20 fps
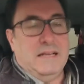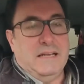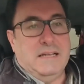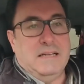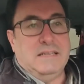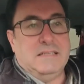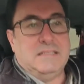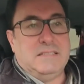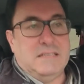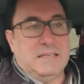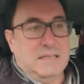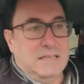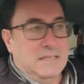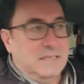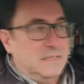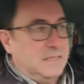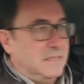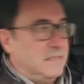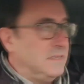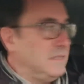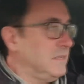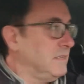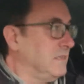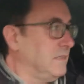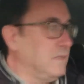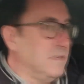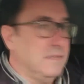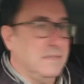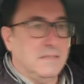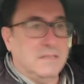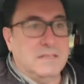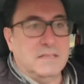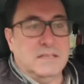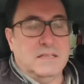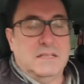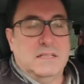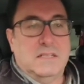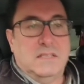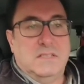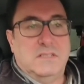and
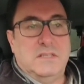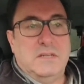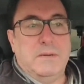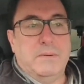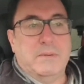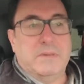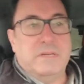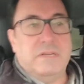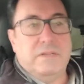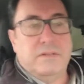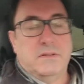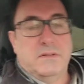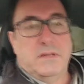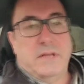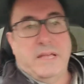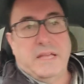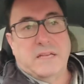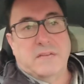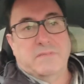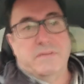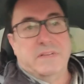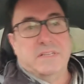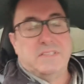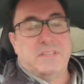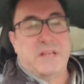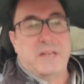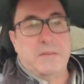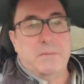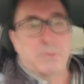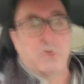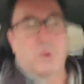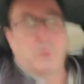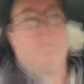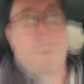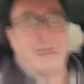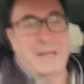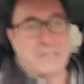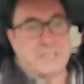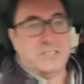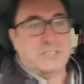you don't want to inconvenience any more
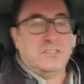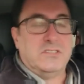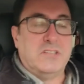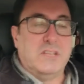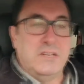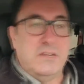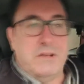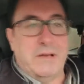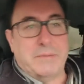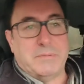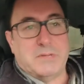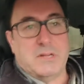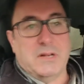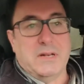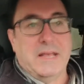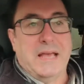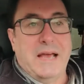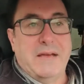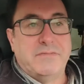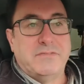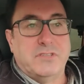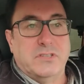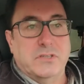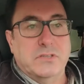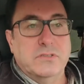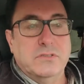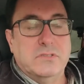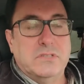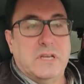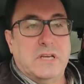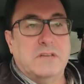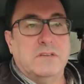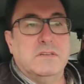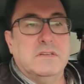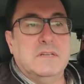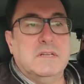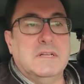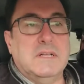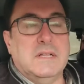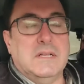patients than you absolutely have to. So
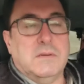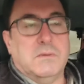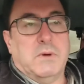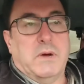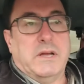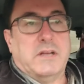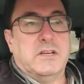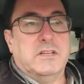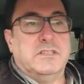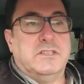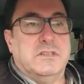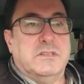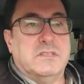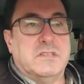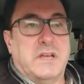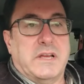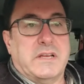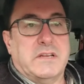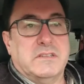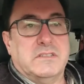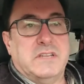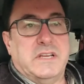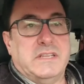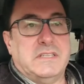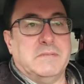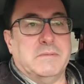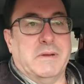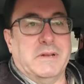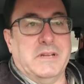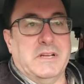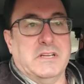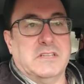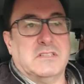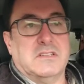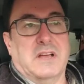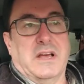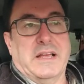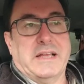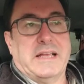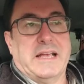what I could do is I could say to my
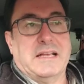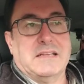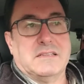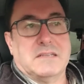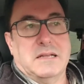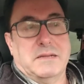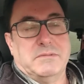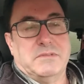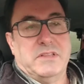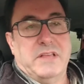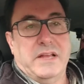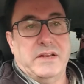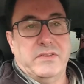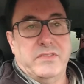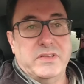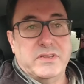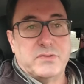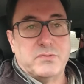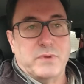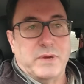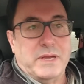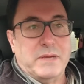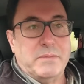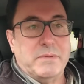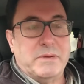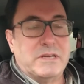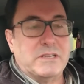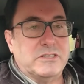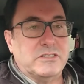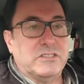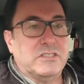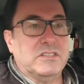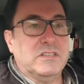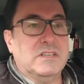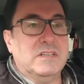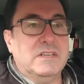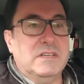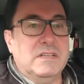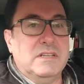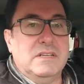nurse, like, cancel up to the end of this week, because
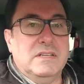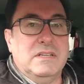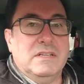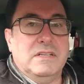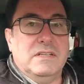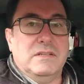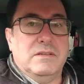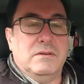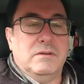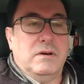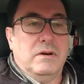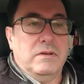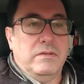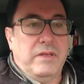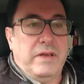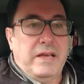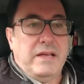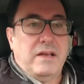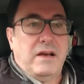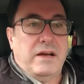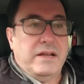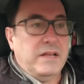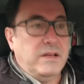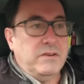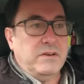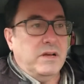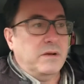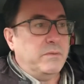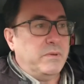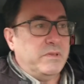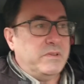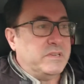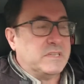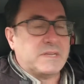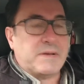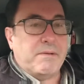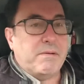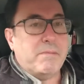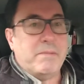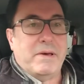I don't know whether it's
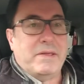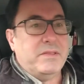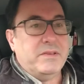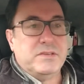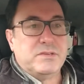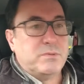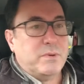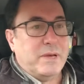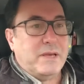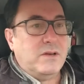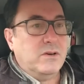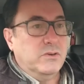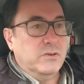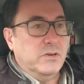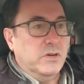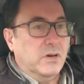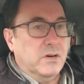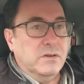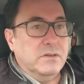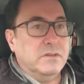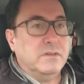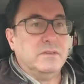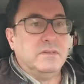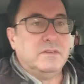coming back this week or not.